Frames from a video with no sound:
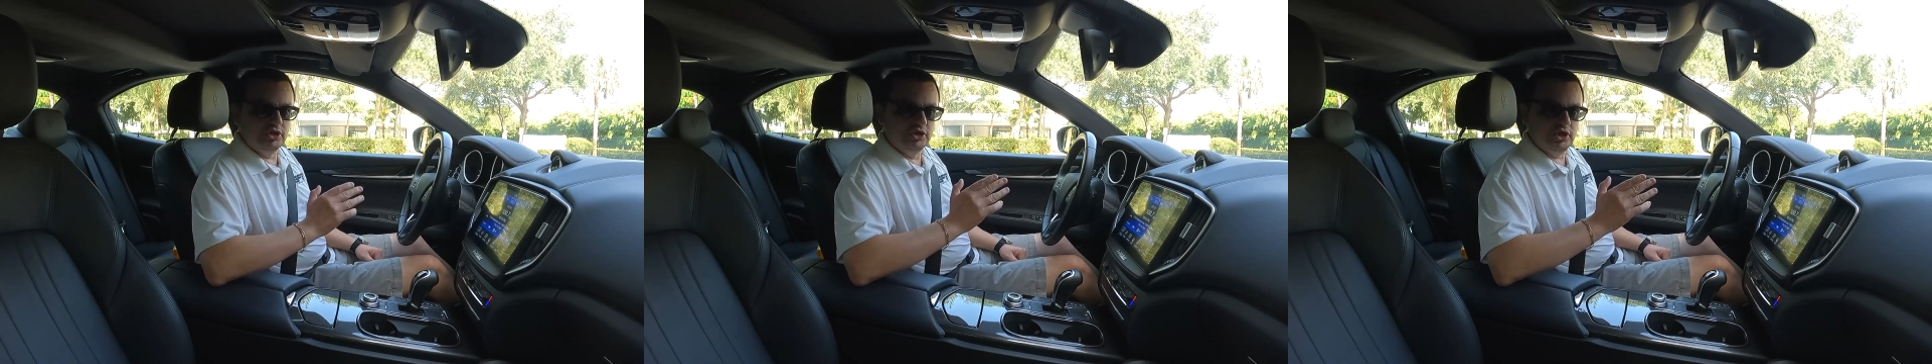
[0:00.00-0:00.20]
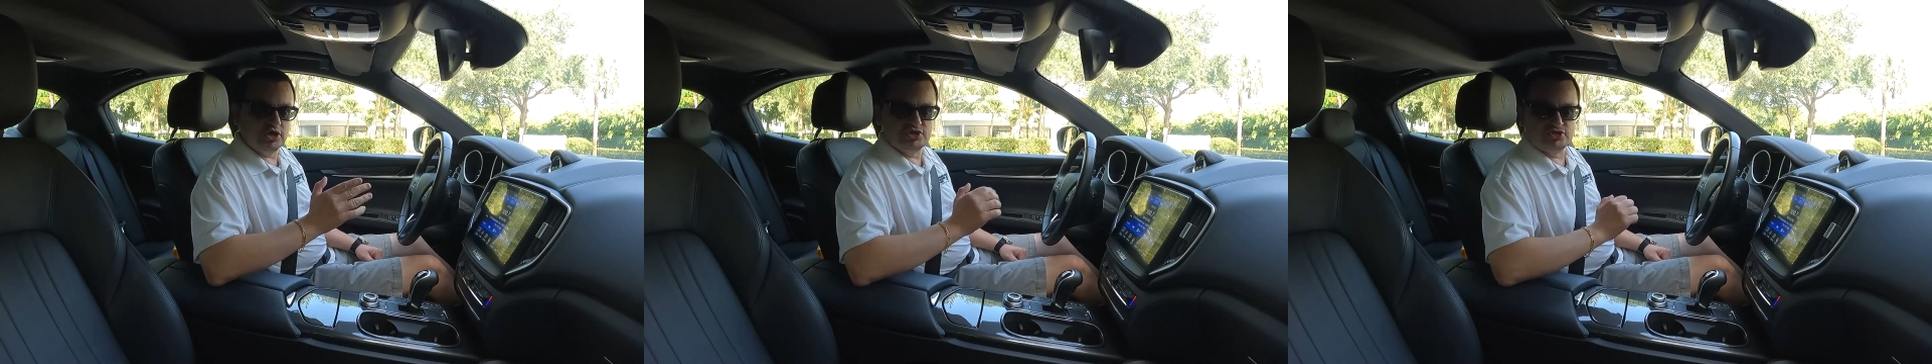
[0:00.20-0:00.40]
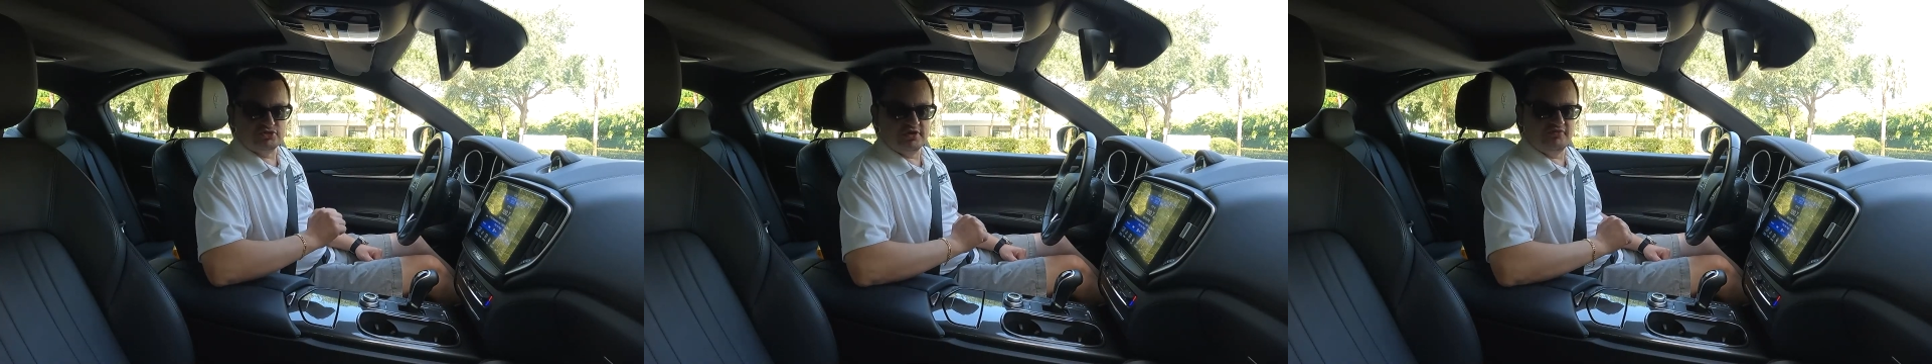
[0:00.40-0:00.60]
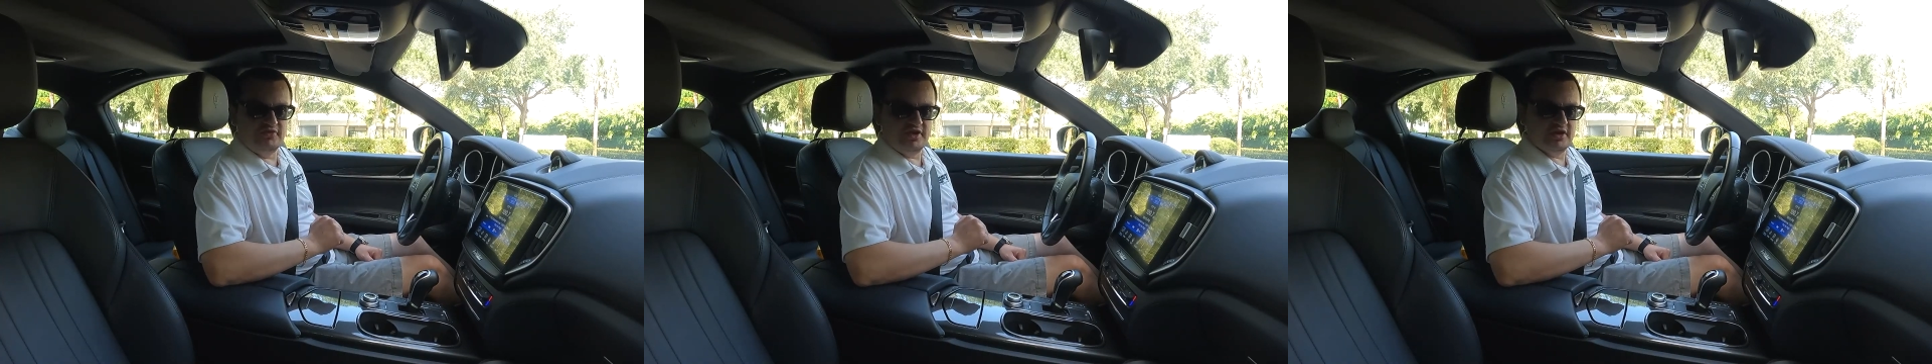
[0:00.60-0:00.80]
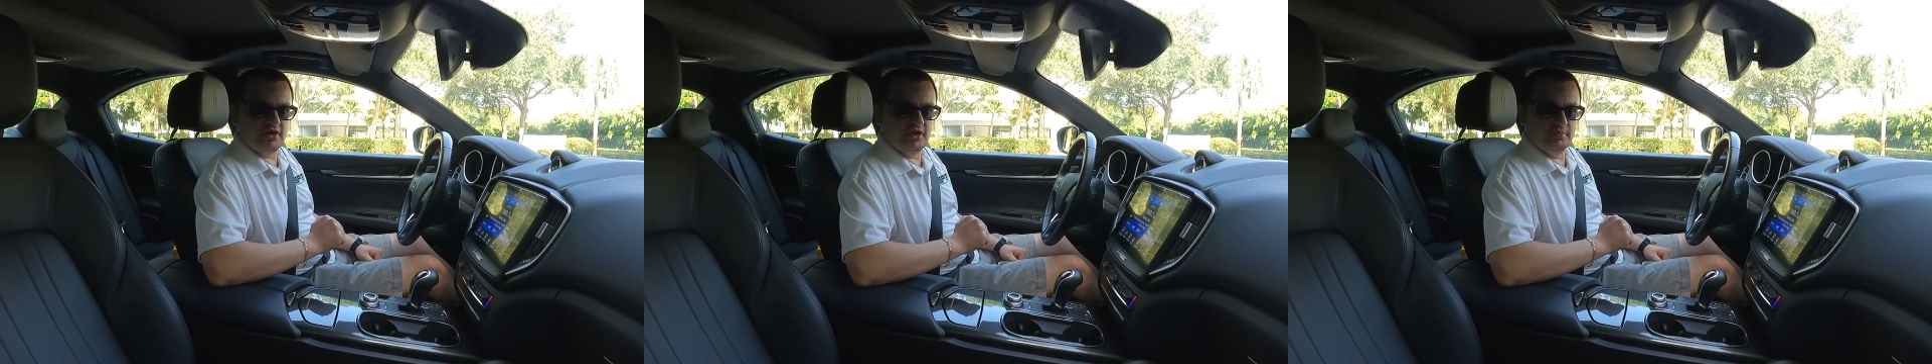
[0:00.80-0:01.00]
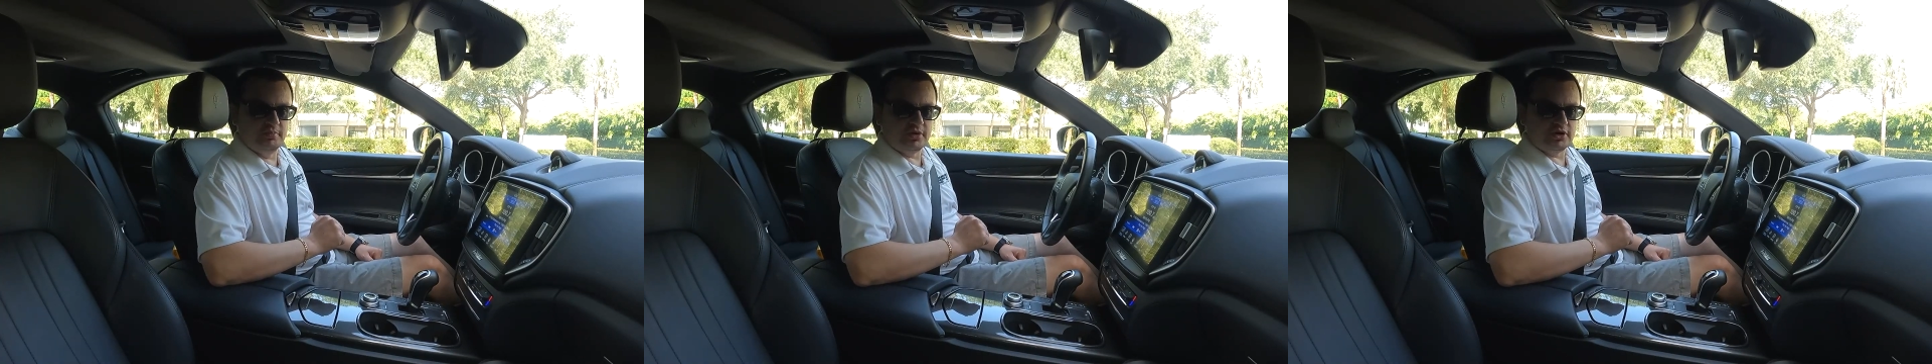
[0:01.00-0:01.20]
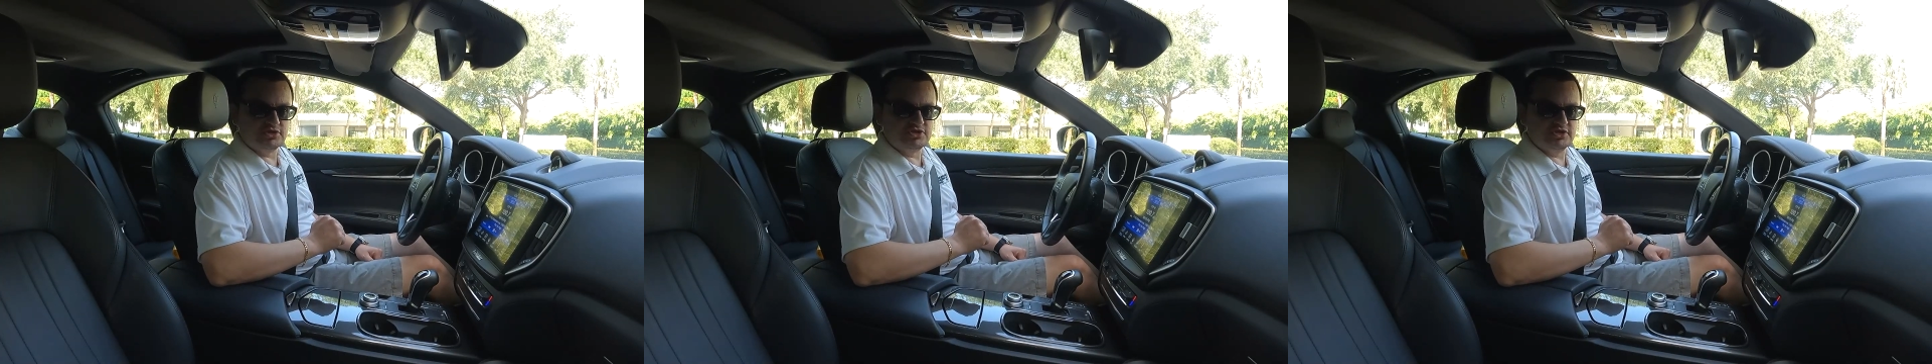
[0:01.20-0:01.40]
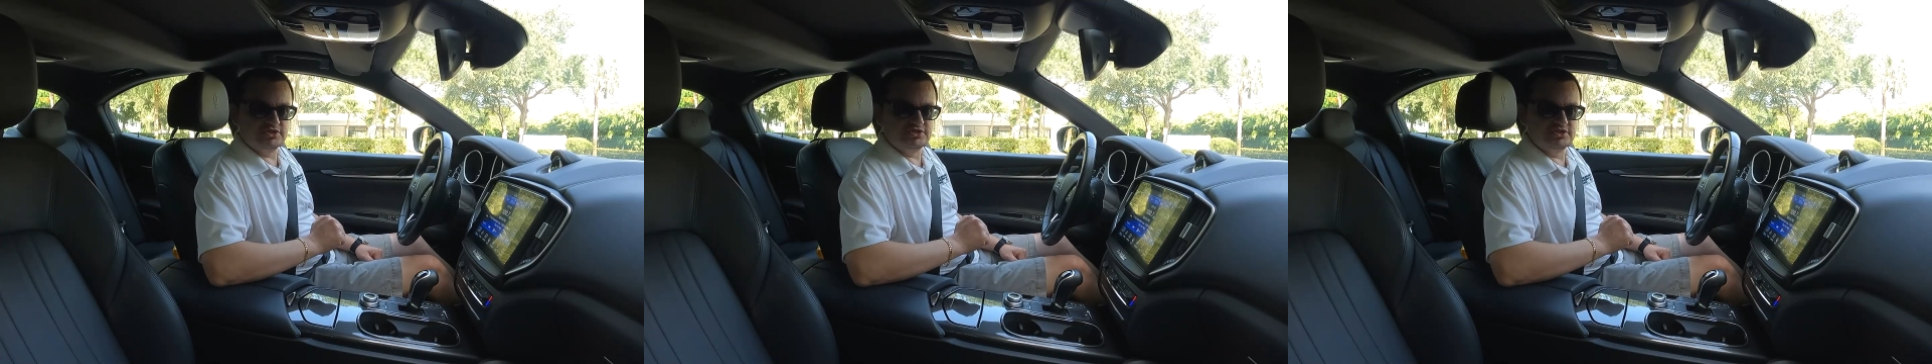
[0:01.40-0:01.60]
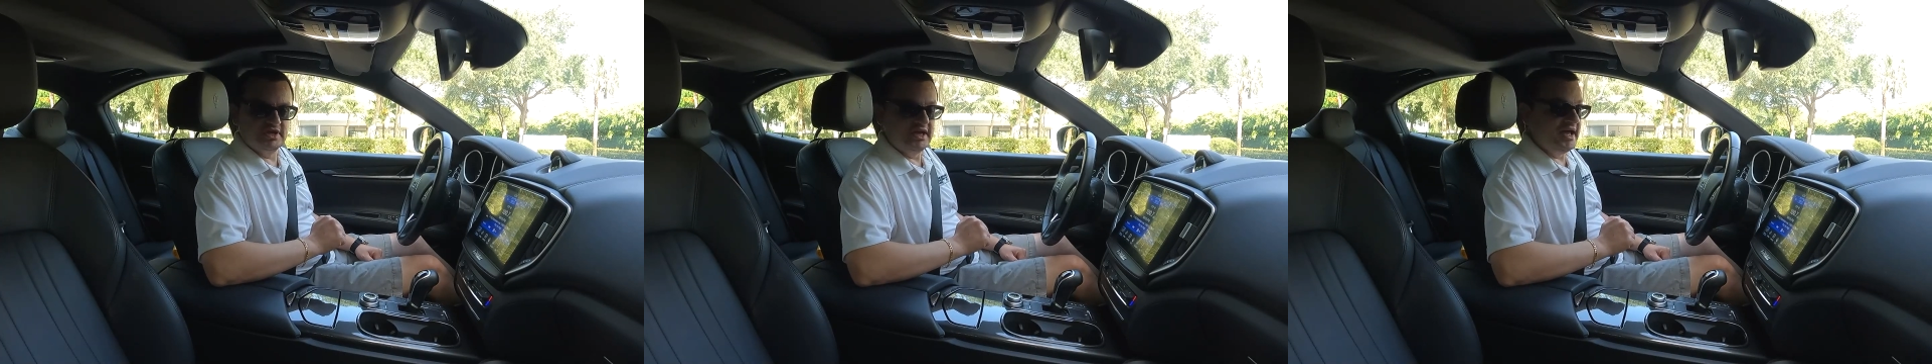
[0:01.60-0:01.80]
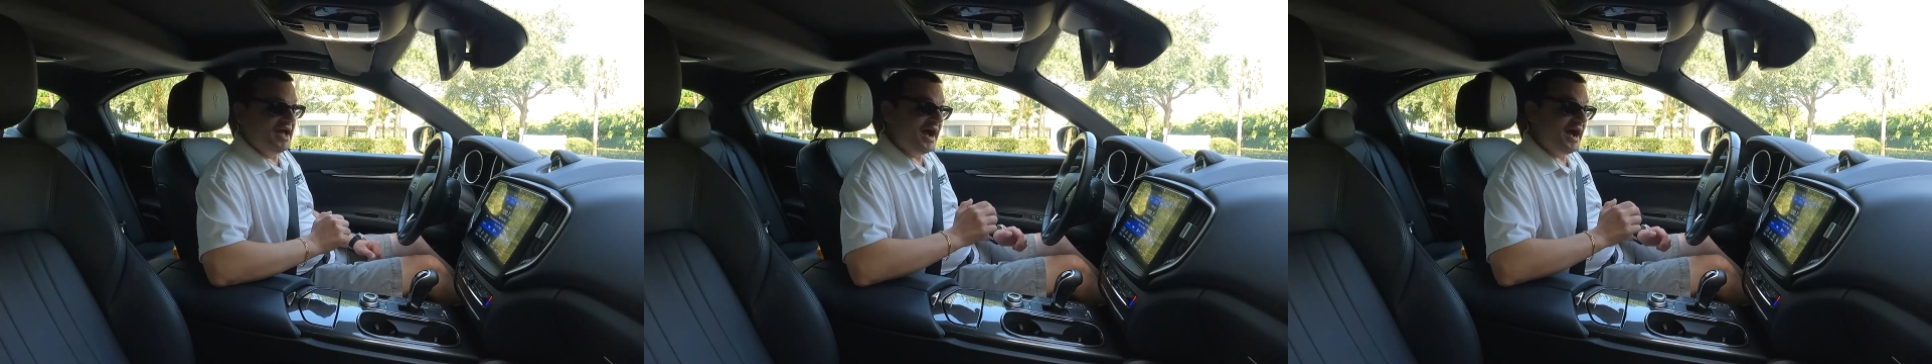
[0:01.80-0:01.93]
luxury vehicle purchase?